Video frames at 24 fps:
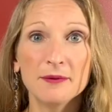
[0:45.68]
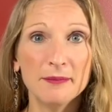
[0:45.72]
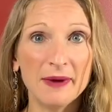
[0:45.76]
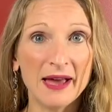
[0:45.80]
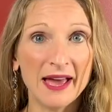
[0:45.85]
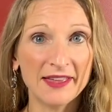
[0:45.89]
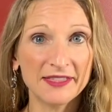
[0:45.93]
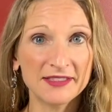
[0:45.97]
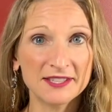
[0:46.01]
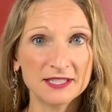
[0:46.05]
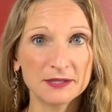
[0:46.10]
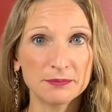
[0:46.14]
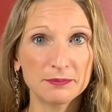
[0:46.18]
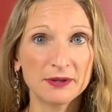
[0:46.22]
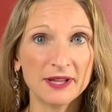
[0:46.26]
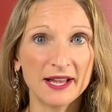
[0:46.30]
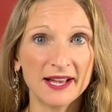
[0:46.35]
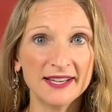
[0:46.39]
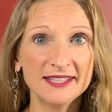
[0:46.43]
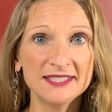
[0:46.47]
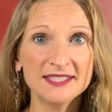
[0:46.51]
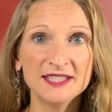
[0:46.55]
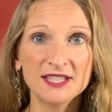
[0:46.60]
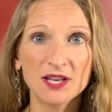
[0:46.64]
math
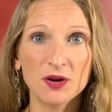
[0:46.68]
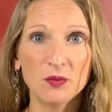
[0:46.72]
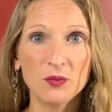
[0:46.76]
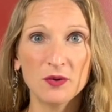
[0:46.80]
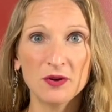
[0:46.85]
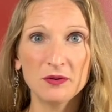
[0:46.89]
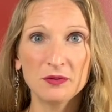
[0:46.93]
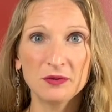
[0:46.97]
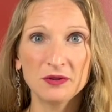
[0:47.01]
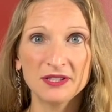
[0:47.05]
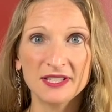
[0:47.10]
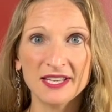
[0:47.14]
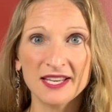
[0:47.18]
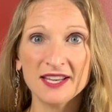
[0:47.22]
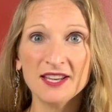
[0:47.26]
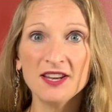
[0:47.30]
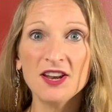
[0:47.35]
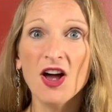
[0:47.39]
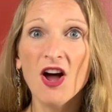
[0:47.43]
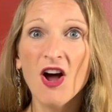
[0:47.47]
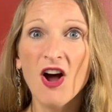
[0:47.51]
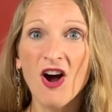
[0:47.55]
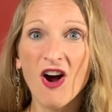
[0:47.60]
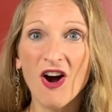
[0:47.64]
supplies that we will need
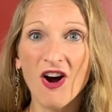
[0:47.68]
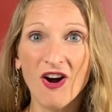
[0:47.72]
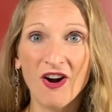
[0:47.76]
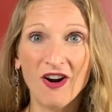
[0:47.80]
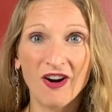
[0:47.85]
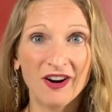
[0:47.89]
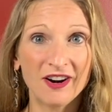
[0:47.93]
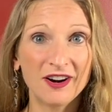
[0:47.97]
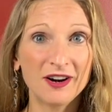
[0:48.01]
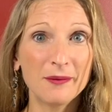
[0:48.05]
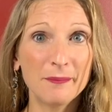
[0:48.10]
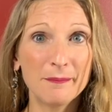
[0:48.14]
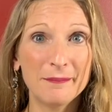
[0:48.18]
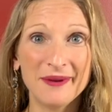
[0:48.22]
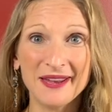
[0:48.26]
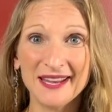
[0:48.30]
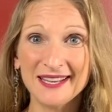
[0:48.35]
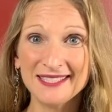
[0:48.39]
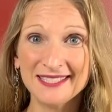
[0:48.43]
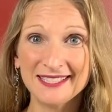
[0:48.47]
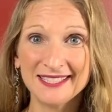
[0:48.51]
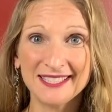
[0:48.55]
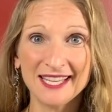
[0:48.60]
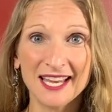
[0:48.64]
are
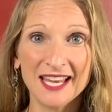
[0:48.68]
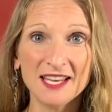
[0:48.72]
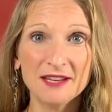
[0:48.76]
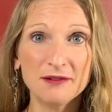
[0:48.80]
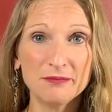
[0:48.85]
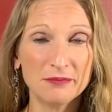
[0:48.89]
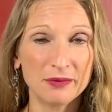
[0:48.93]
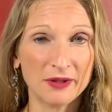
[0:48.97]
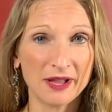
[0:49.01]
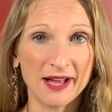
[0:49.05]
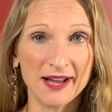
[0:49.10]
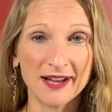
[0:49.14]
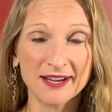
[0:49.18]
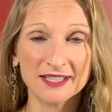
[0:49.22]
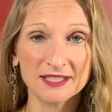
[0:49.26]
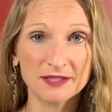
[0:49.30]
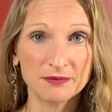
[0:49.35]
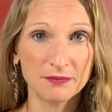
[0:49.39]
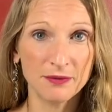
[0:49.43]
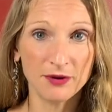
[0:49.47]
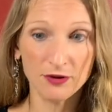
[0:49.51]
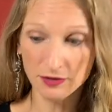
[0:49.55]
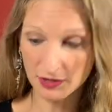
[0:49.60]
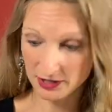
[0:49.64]
base 10 blocks
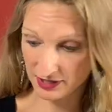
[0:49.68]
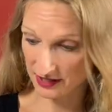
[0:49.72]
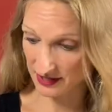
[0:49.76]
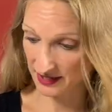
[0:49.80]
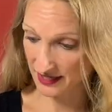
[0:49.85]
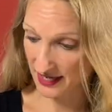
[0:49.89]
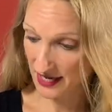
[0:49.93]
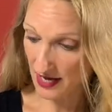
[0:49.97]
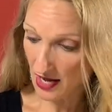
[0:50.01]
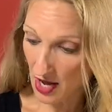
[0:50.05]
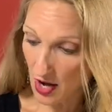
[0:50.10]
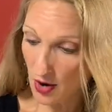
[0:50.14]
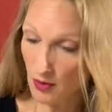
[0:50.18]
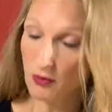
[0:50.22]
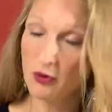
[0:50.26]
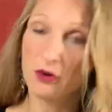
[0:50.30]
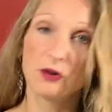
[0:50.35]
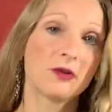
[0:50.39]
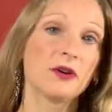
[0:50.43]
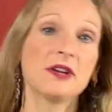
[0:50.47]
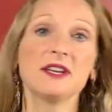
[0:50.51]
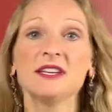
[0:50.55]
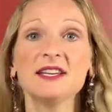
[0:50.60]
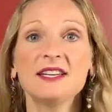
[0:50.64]
mostly. We're
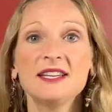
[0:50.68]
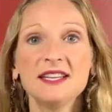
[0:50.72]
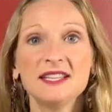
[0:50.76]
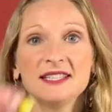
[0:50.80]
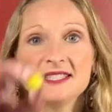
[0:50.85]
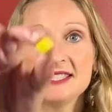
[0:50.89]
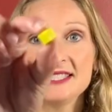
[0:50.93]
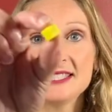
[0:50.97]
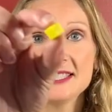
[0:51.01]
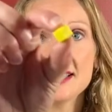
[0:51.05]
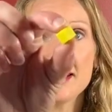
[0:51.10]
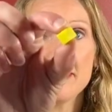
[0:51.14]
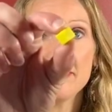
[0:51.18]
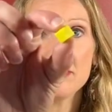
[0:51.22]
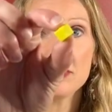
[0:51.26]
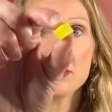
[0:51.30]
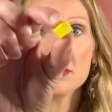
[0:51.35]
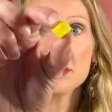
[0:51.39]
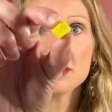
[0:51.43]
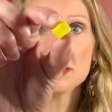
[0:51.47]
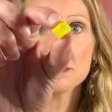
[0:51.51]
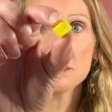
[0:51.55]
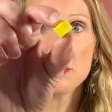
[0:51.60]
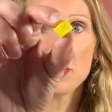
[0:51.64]
going to need
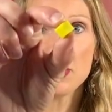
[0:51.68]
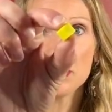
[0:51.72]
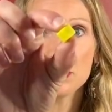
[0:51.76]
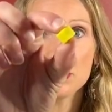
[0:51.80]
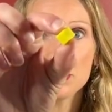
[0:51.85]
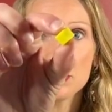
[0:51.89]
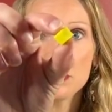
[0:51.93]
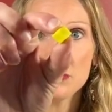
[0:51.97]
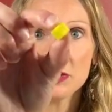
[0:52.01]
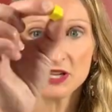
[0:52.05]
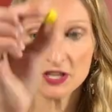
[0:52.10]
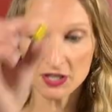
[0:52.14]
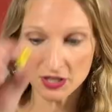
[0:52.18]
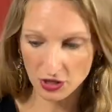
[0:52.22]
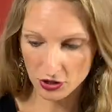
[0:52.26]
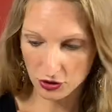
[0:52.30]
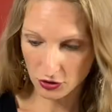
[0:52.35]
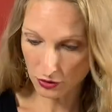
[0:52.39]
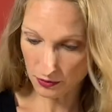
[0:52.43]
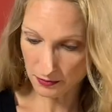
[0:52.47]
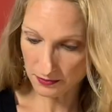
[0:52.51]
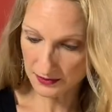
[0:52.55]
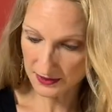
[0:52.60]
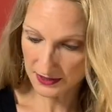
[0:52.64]
several small unit
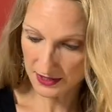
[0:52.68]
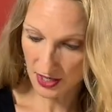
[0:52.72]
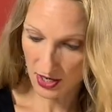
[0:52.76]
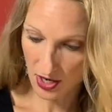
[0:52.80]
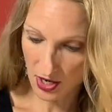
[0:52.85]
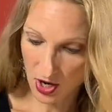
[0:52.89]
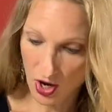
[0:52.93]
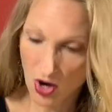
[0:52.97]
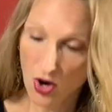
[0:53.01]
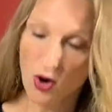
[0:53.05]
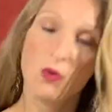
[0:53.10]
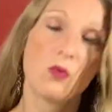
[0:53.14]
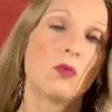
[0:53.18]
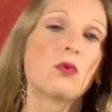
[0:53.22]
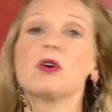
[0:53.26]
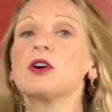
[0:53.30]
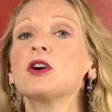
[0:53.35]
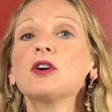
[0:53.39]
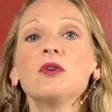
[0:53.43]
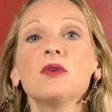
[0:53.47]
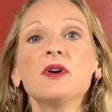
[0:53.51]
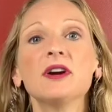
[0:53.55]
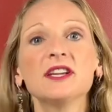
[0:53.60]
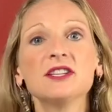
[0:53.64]
cubes. We're
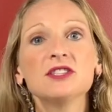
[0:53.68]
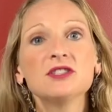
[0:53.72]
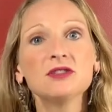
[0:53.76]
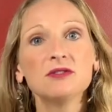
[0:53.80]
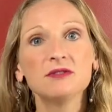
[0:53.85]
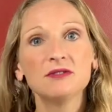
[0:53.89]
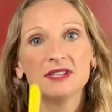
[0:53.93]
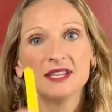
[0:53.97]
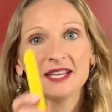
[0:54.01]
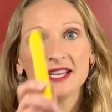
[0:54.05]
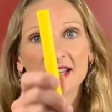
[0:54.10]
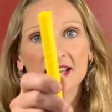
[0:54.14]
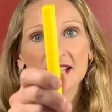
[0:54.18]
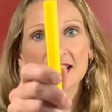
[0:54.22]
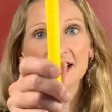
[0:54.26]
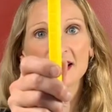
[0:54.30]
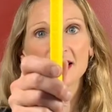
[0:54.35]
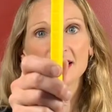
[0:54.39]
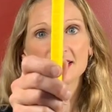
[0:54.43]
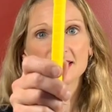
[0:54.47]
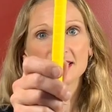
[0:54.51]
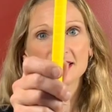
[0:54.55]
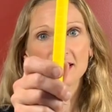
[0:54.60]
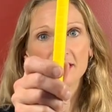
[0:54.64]
going to need
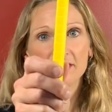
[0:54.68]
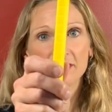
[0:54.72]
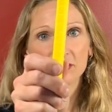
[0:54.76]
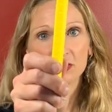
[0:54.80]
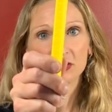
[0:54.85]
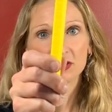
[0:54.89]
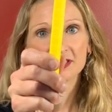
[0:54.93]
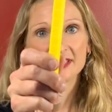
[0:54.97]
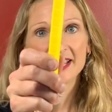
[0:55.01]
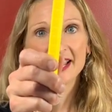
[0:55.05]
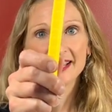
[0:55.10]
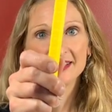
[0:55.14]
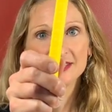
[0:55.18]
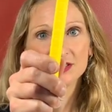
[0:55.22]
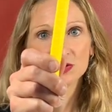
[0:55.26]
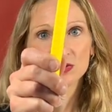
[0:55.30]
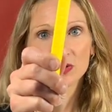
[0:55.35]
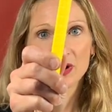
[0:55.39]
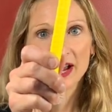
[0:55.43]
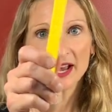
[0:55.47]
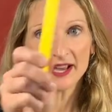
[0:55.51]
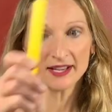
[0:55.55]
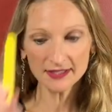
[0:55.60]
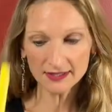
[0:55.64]
several tens
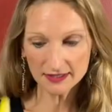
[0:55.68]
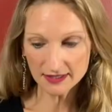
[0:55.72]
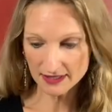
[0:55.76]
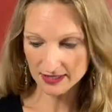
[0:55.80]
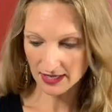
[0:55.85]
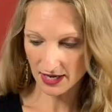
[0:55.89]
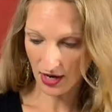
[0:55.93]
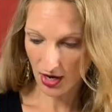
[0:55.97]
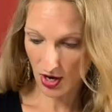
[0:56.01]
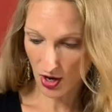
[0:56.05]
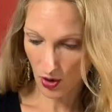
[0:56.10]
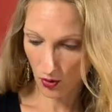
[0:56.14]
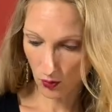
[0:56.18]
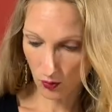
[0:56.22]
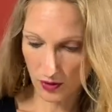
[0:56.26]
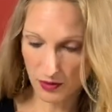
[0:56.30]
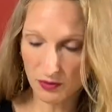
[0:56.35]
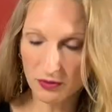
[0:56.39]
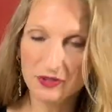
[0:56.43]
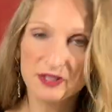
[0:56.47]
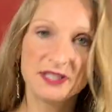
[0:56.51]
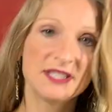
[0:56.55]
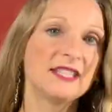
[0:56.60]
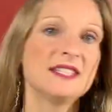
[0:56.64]
rods. We
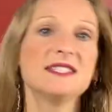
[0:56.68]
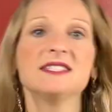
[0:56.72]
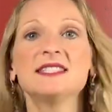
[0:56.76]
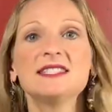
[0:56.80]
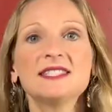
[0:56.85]
will need